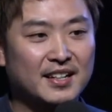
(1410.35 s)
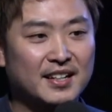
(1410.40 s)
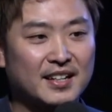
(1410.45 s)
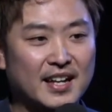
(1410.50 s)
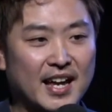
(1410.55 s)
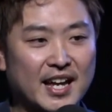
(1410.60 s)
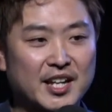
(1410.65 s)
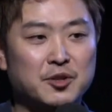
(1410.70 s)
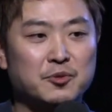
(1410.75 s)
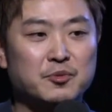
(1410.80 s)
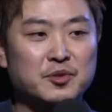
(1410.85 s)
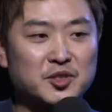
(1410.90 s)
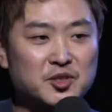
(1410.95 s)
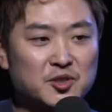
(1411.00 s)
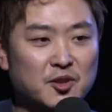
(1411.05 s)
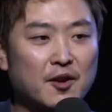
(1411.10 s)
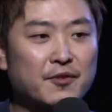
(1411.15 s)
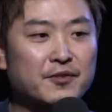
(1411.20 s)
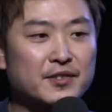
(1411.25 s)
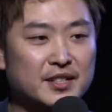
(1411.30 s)
And he
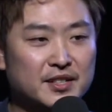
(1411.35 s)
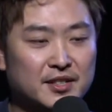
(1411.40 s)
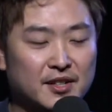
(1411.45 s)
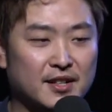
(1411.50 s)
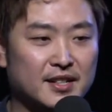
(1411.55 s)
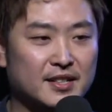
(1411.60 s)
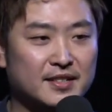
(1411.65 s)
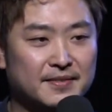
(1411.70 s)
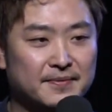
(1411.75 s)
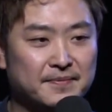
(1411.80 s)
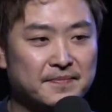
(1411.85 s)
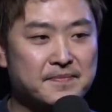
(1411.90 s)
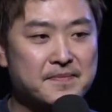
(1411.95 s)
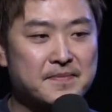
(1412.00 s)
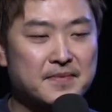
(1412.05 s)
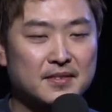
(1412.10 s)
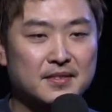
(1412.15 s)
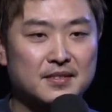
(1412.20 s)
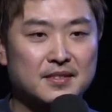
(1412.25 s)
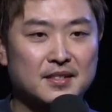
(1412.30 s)
resolved in his heart,
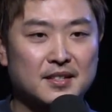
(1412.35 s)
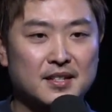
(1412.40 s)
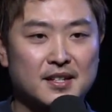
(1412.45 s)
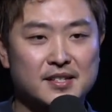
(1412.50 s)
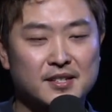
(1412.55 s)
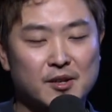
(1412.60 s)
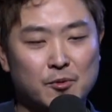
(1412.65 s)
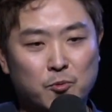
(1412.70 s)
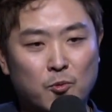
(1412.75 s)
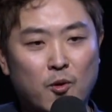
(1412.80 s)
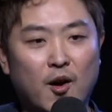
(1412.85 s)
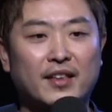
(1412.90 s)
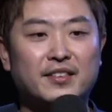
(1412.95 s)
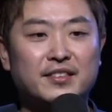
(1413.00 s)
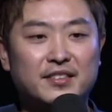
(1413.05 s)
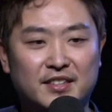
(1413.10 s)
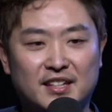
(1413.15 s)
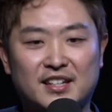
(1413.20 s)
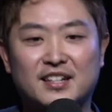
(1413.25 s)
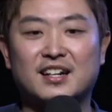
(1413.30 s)
say, one
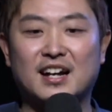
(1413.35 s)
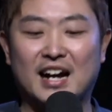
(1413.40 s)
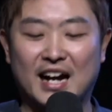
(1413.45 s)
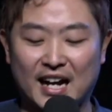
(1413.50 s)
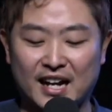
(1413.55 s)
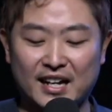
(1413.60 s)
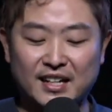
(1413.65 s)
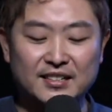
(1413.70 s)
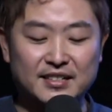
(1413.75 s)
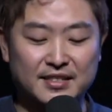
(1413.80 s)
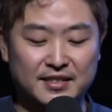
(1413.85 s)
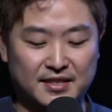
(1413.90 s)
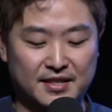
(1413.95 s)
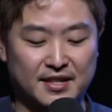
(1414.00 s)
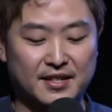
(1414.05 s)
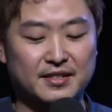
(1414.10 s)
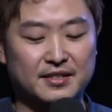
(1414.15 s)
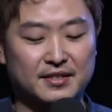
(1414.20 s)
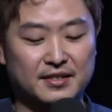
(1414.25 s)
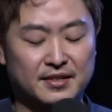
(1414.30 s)
thing I
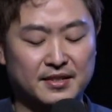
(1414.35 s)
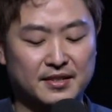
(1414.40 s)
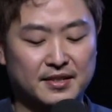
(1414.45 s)
desire.